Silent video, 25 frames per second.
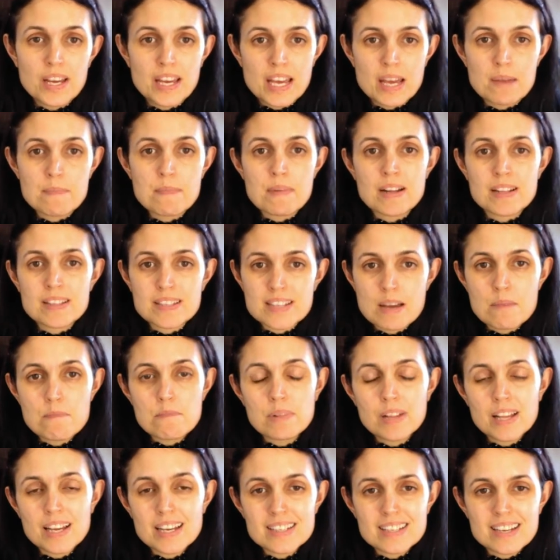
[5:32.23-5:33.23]
email
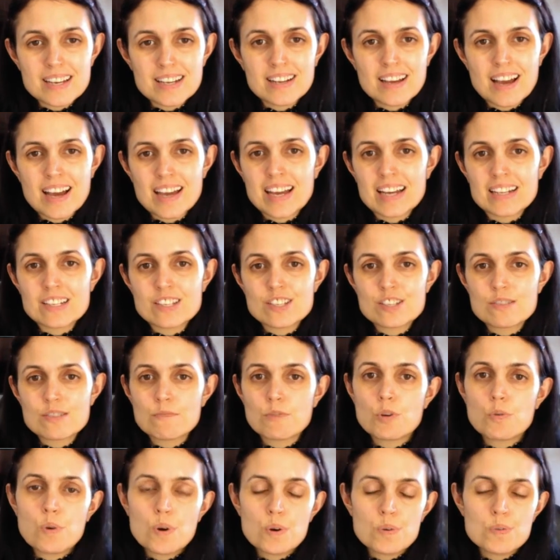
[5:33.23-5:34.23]
template and I added some
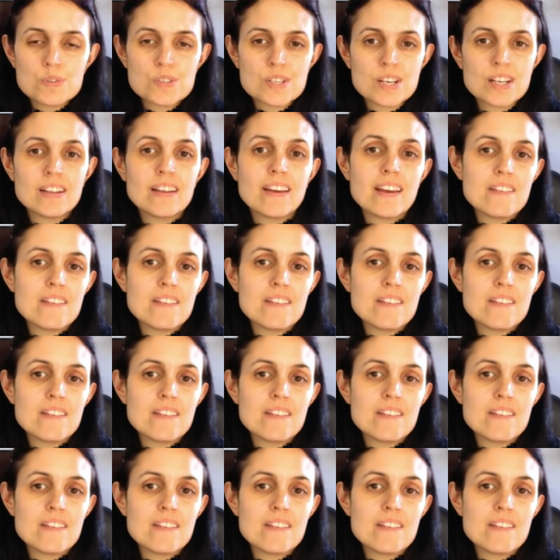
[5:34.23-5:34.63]
quotes and